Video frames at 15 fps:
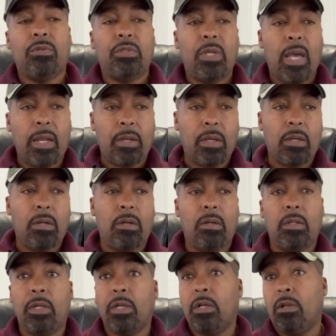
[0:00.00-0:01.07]
technical,
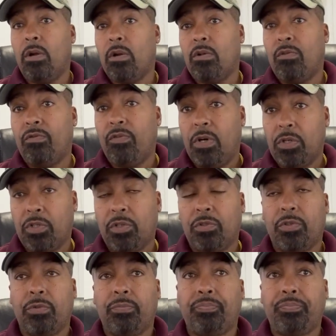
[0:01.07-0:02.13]
and clerical functions.